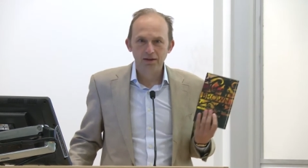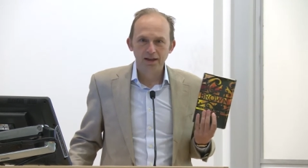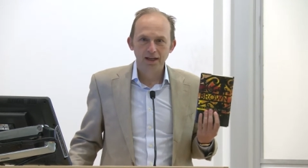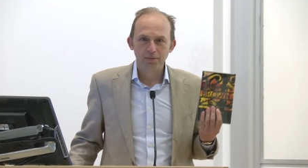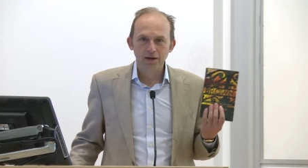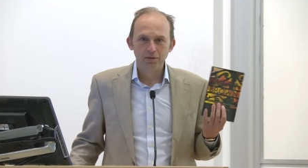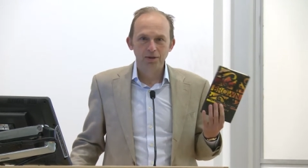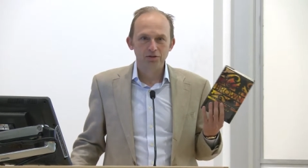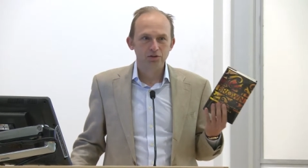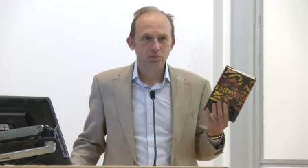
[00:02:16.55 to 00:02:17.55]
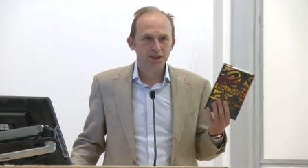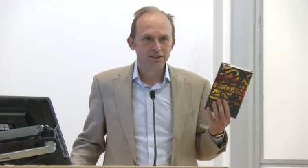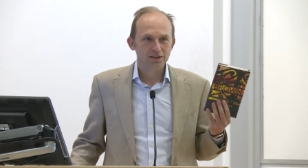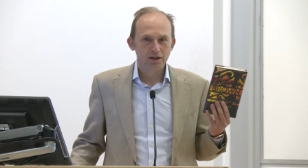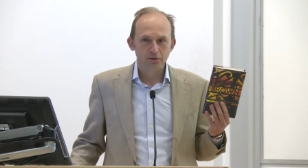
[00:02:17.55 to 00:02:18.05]
It came out about two
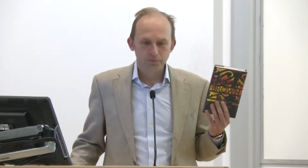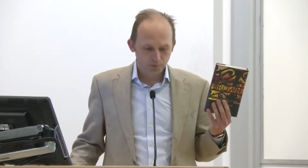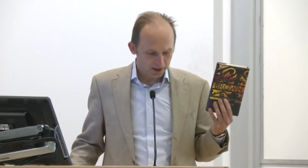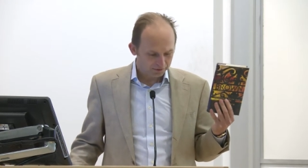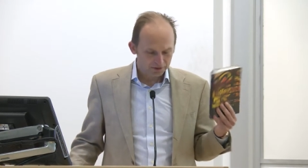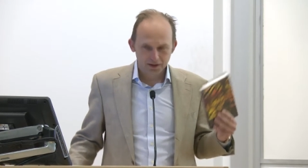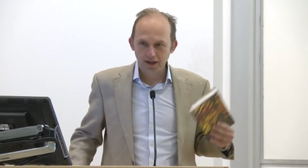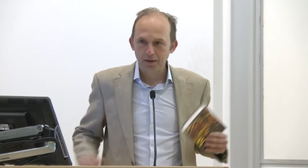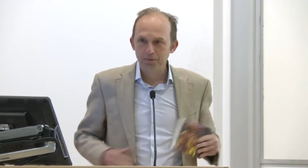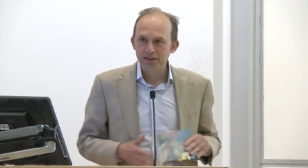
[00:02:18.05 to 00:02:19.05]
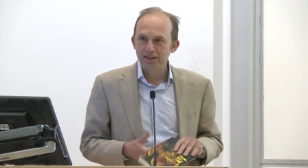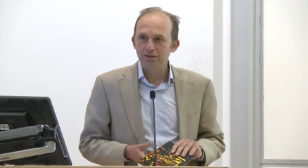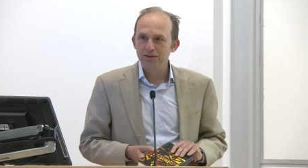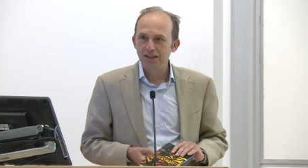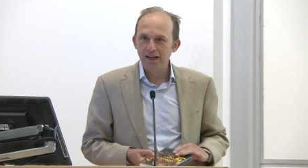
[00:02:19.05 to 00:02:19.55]
weeks ago, and we have copies
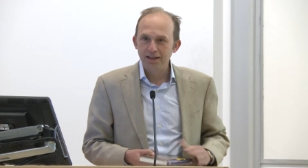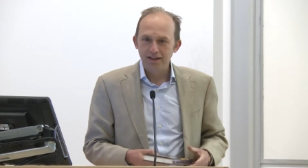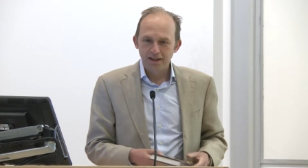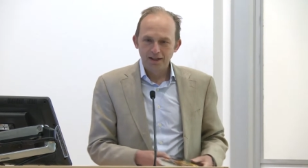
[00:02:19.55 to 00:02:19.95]
outside